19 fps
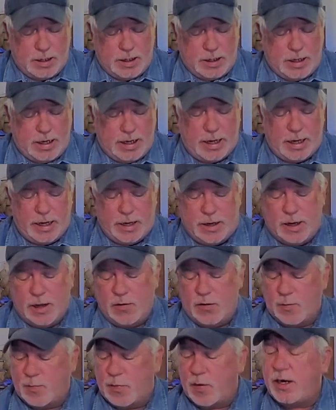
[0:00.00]
And
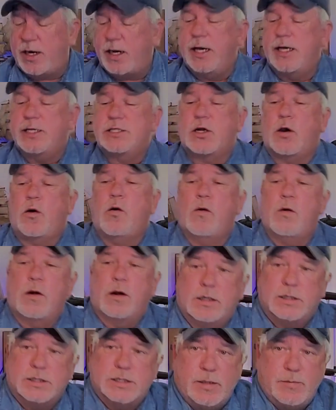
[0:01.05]
they're pretty nice
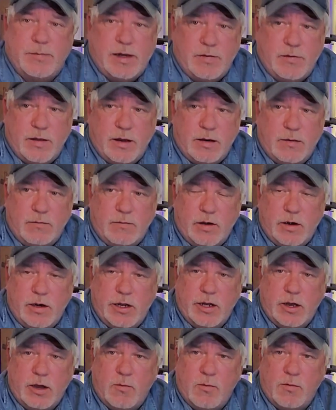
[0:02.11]
cords. I mean, there
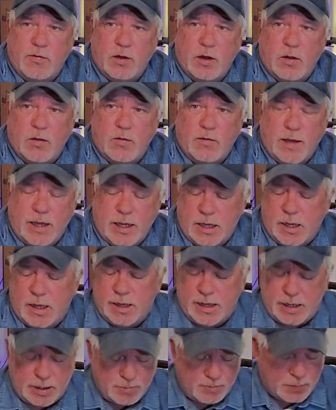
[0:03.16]
you go with all the
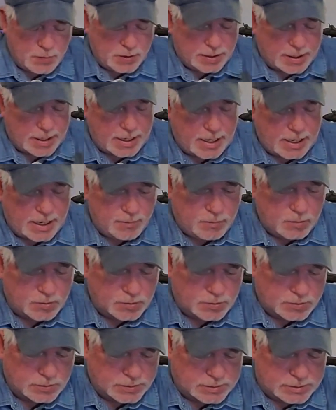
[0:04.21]
input
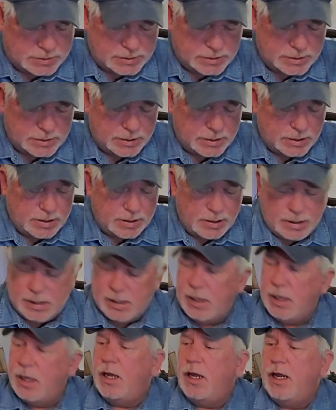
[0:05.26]
cables
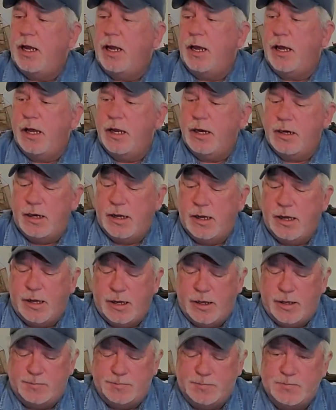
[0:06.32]
and
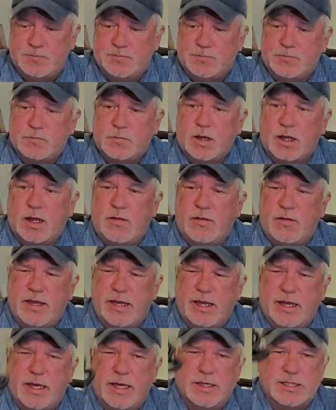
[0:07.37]

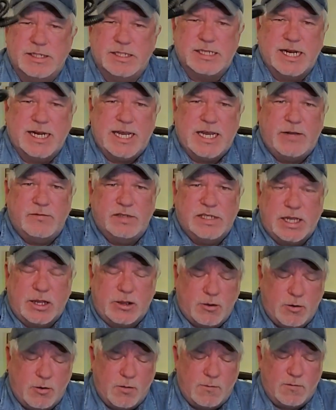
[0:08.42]
the sleeves that
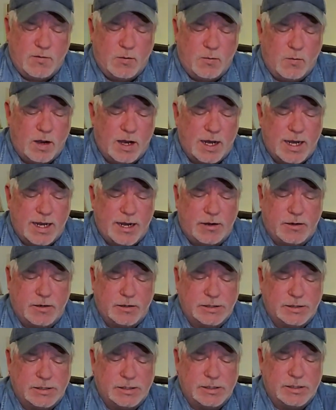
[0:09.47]
go over the
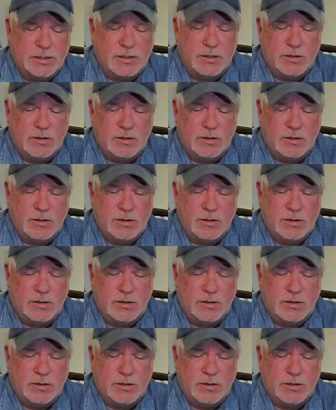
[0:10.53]
wires.